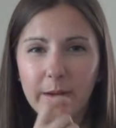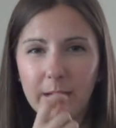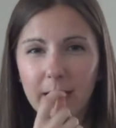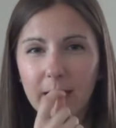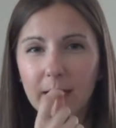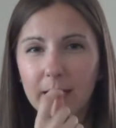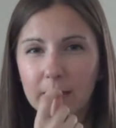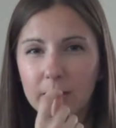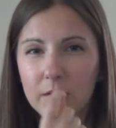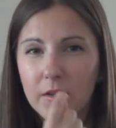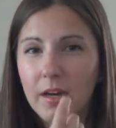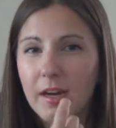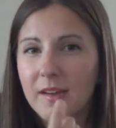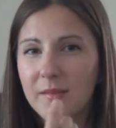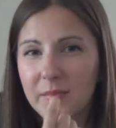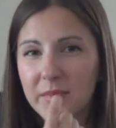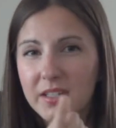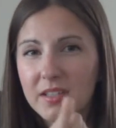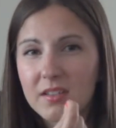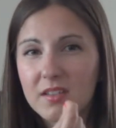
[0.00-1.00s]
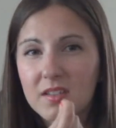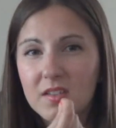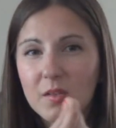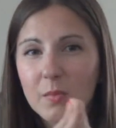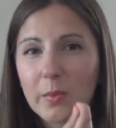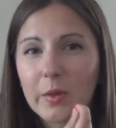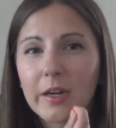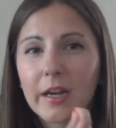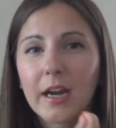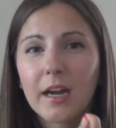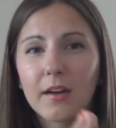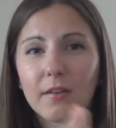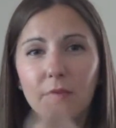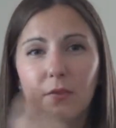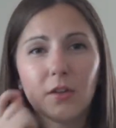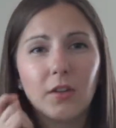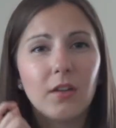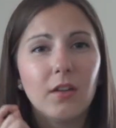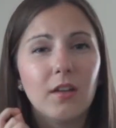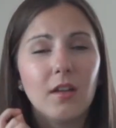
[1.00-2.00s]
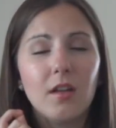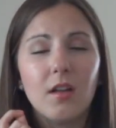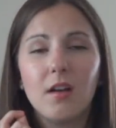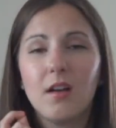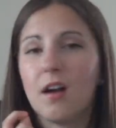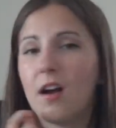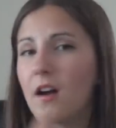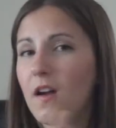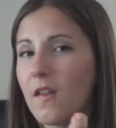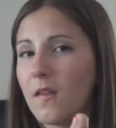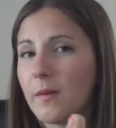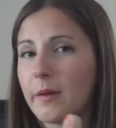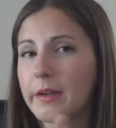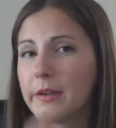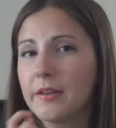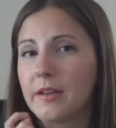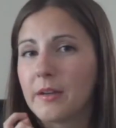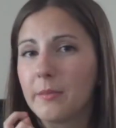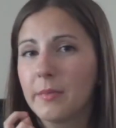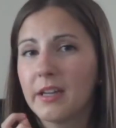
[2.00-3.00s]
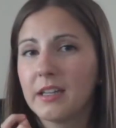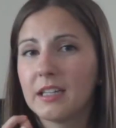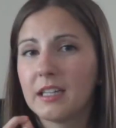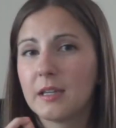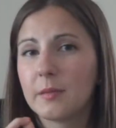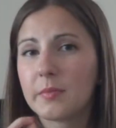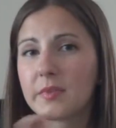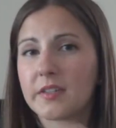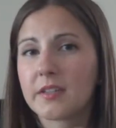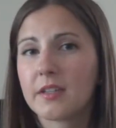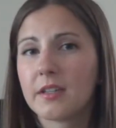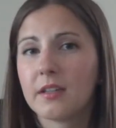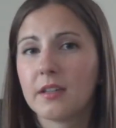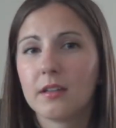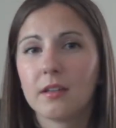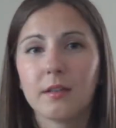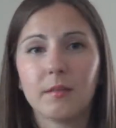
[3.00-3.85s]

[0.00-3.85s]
it in and try and be super careful all the way around my lips.